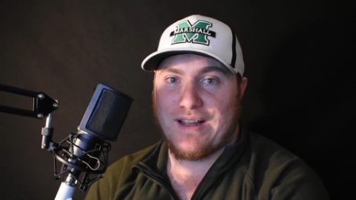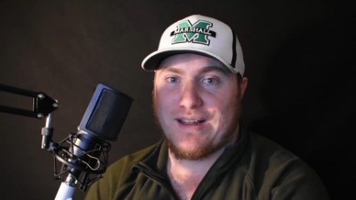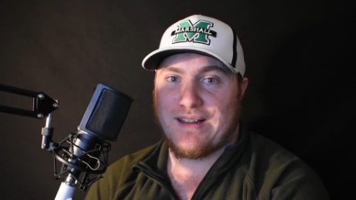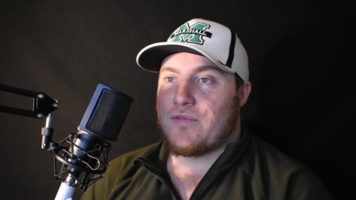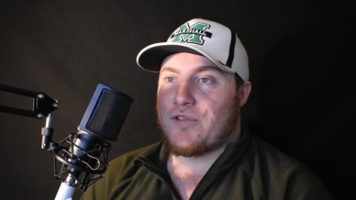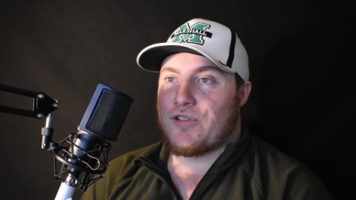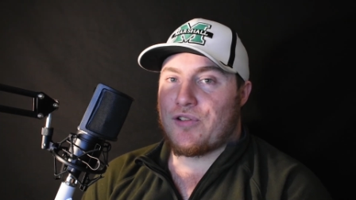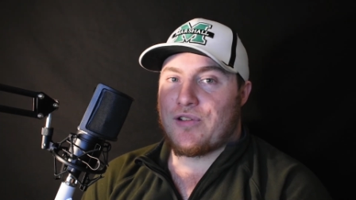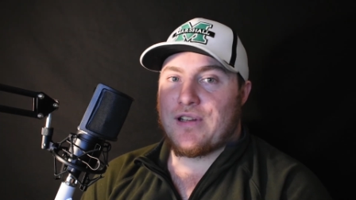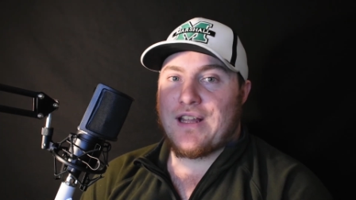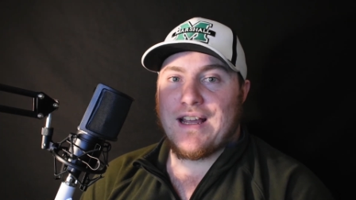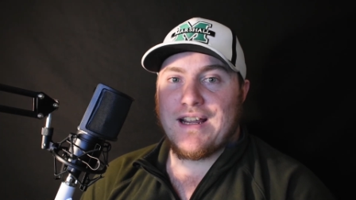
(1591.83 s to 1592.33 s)

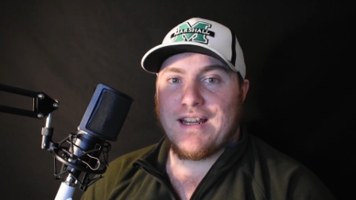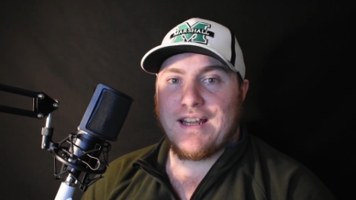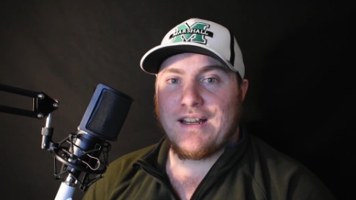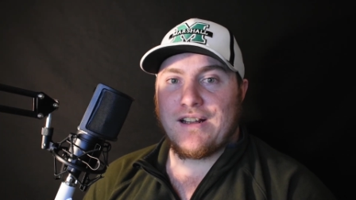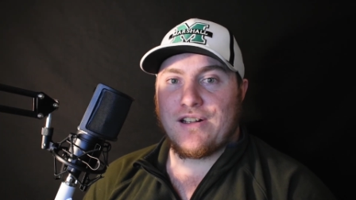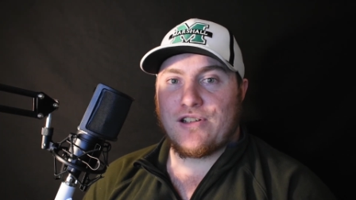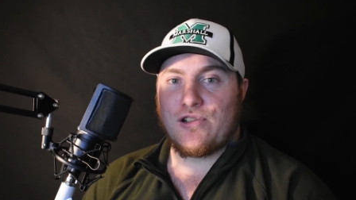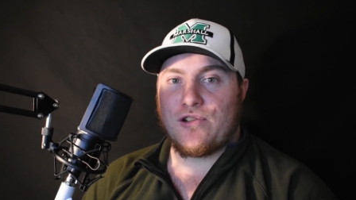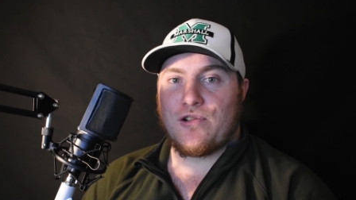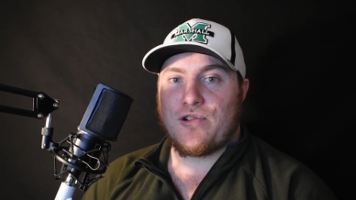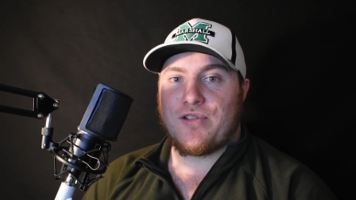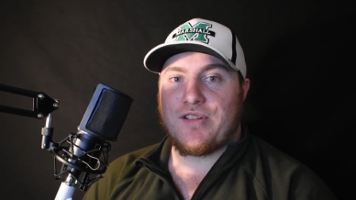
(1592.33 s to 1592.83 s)
So that
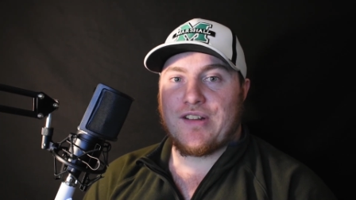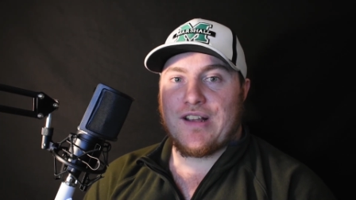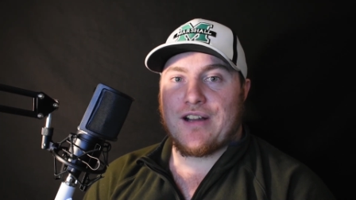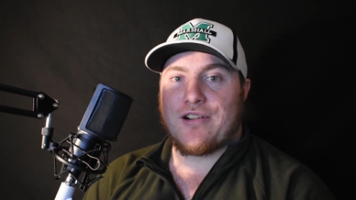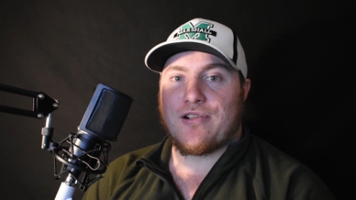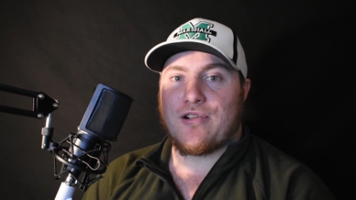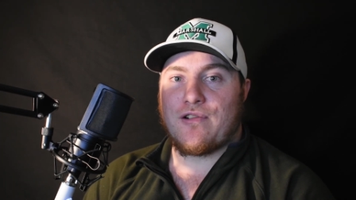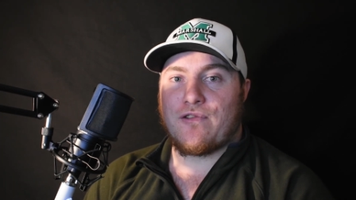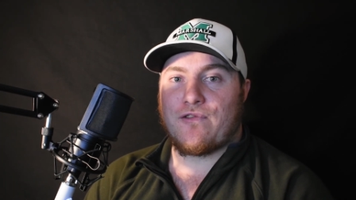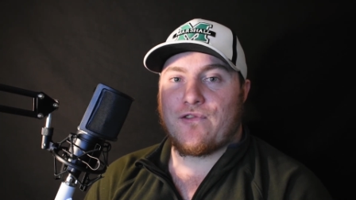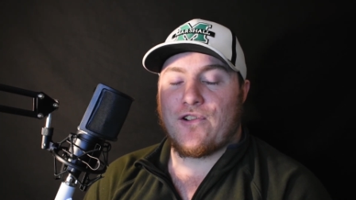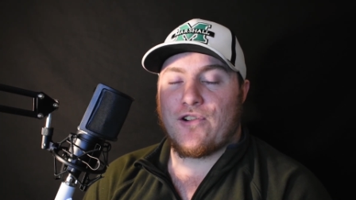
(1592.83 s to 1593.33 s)
concludes
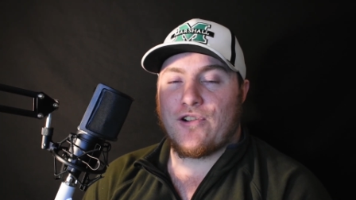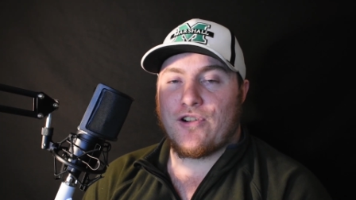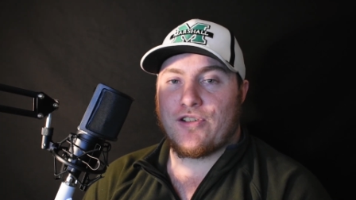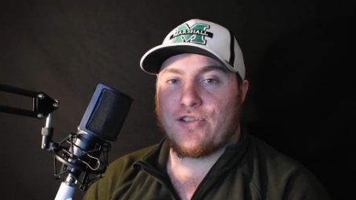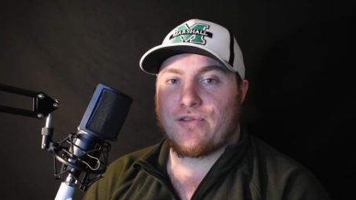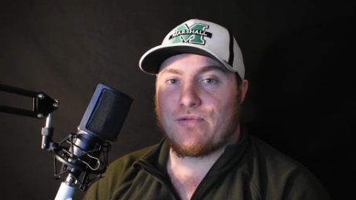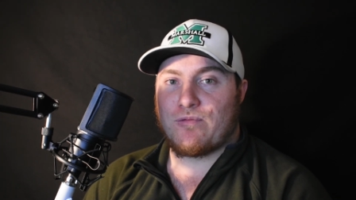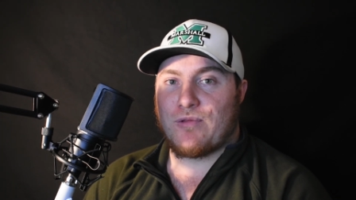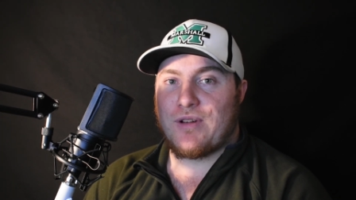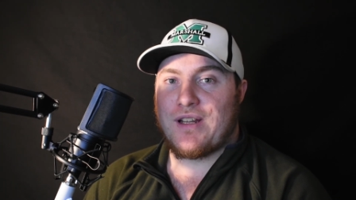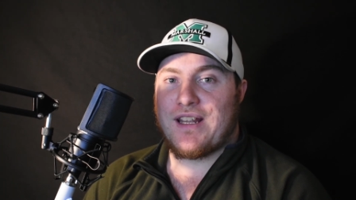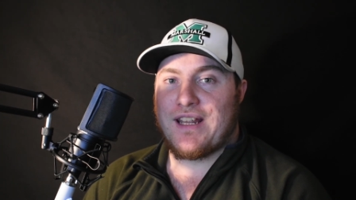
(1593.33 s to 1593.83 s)
our first
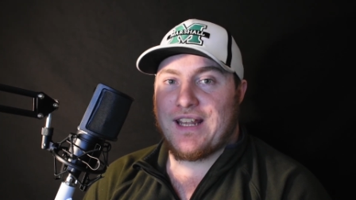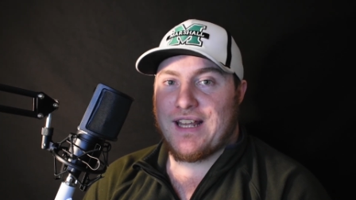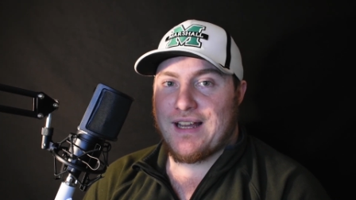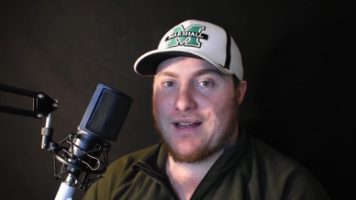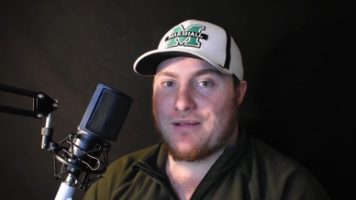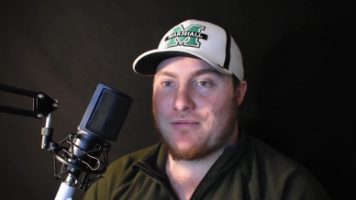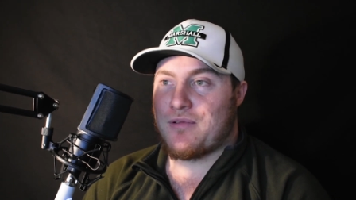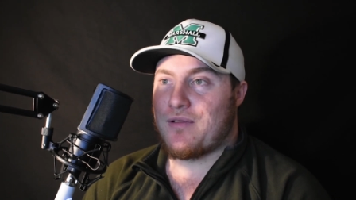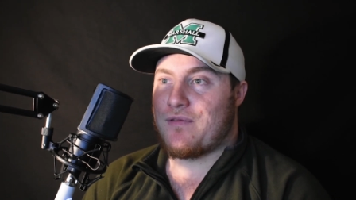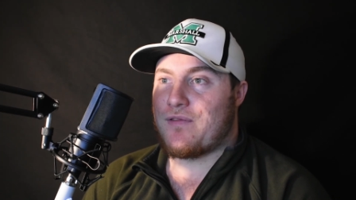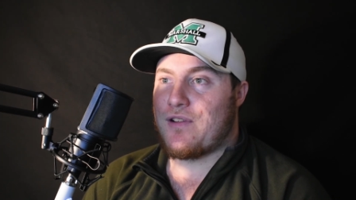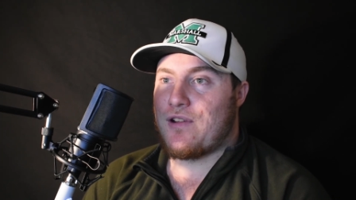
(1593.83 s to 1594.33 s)
recap
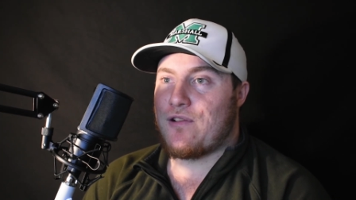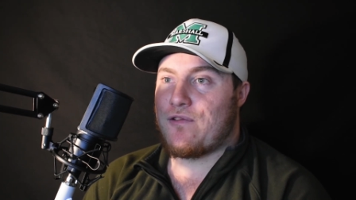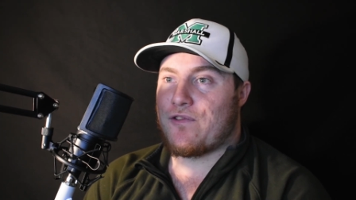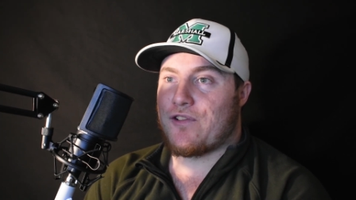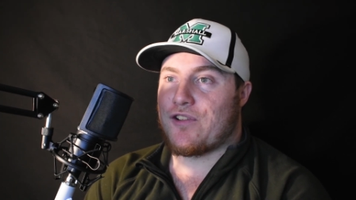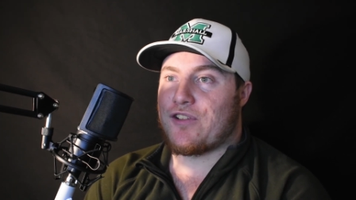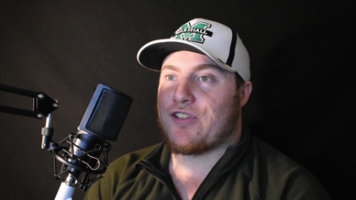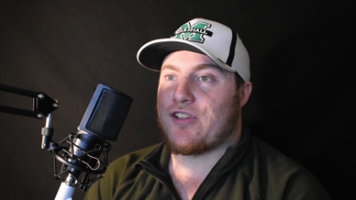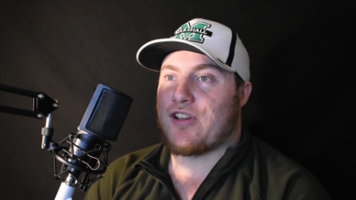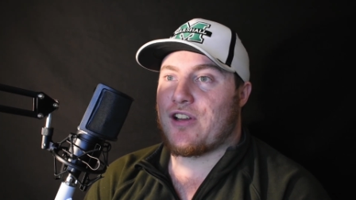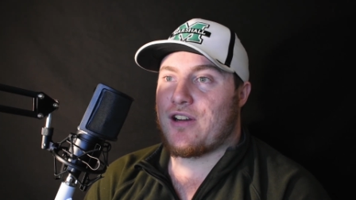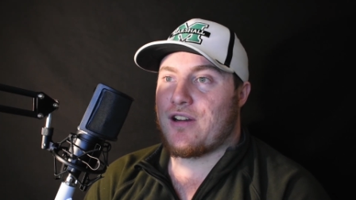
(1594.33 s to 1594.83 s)
review for
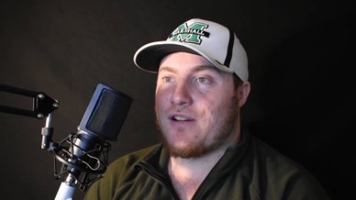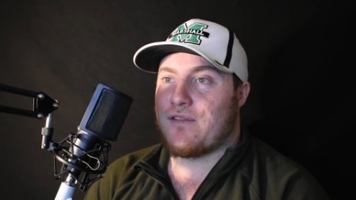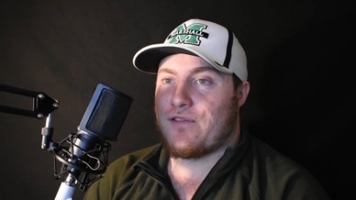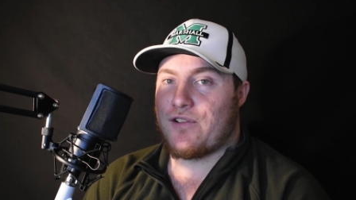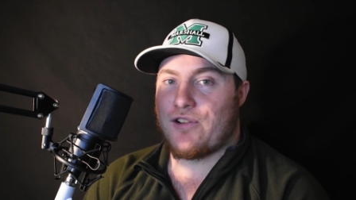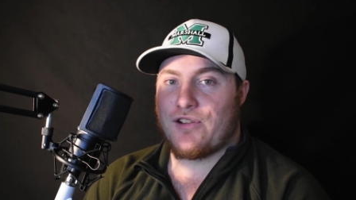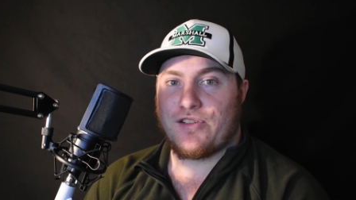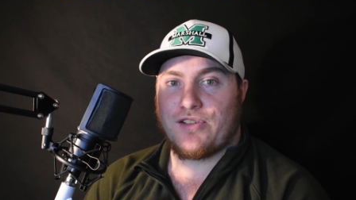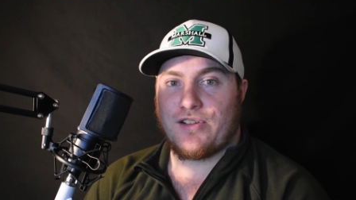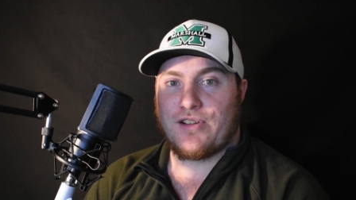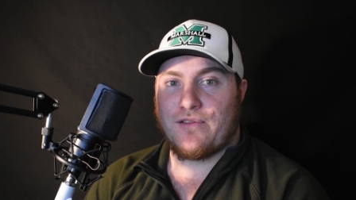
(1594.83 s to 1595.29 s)
Star vs.